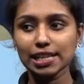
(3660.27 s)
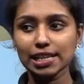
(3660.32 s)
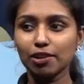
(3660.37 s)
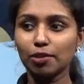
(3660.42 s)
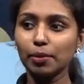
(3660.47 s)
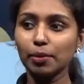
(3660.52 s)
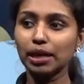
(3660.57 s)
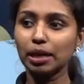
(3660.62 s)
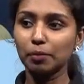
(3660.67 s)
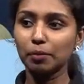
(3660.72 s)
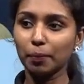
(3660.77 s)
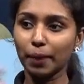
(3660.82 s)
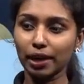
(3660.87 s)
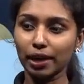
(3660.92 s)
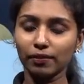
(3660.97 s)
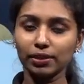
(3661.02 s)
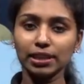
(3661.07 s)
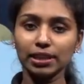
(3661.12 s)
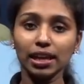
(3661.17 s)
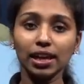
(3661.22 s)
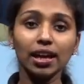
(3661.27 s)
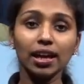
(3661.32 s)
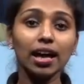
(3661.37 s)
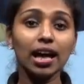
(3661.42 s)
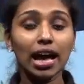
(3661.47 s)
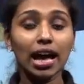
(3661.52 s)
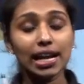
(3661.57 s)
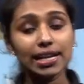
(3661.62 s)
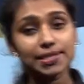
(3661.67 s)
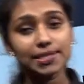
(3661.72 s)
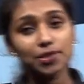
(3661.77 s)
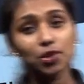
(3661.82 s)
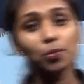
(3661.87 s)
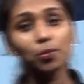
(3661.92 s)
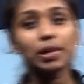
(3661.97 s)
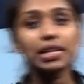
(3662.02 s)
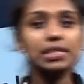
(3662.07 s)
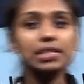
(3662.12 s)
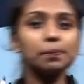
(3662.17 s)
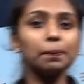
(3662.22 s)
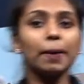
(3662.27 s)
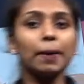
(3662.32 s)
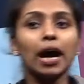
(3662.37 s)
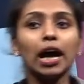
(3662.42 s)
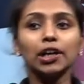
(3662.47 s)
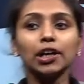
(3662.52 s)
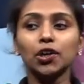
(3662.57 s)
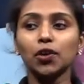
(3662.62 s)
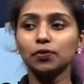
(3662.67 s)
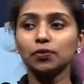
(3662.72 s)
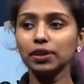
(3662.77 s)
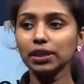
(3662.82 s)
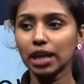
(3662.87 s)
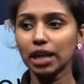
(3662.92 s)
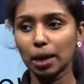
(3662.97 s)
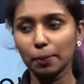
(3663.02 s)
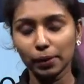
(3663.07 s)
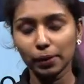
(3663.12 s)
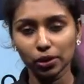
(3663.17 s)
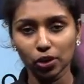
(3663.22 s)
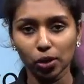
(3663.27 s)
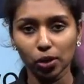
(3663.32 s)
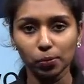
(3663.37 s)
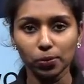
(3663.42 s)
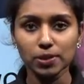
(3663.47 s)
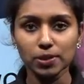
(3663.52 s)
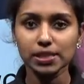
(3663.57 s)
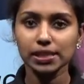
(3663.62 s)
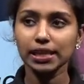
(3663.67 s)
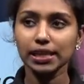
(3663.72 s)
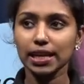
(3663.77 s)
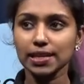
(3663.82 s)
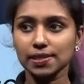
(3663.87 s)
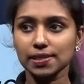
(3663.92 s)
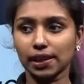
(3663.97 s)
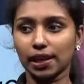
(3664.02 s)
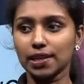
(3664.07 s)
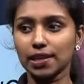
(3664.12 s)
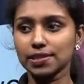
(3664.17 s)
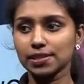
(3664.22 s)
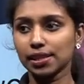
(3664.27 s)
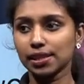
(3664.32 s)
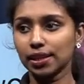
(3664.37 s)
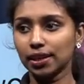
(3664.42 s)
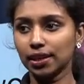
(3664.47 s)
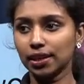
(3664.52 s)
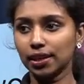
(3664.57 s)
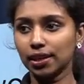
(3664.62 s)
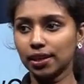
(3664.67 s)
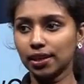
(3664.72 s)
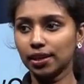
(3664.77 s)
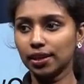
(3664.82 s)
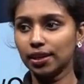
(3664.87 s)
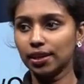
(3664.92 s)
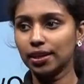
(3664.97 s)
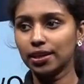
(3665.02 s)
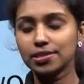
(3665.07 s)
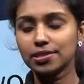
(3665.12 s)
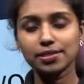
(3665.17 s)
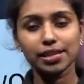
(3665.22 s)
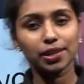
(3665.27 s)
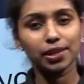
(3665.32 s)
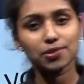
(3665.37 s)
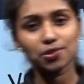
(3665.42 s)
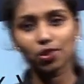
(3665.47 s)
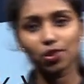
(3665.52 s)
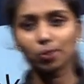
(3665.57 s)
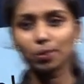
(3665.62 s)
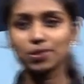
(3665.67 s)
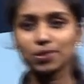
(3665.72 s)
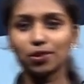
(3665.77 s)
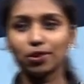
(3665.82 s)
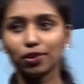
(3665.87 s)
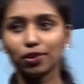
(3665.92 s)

I will be coming back with the isomerism part of the carbon compounds in the next class. Thank you so much all of